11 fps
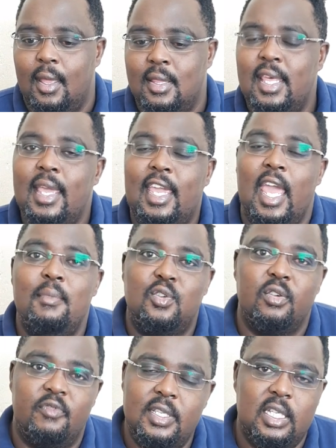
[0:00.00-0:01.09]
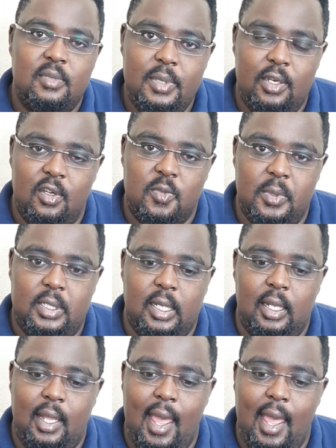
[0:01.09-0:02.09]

they came to visit me in hospital.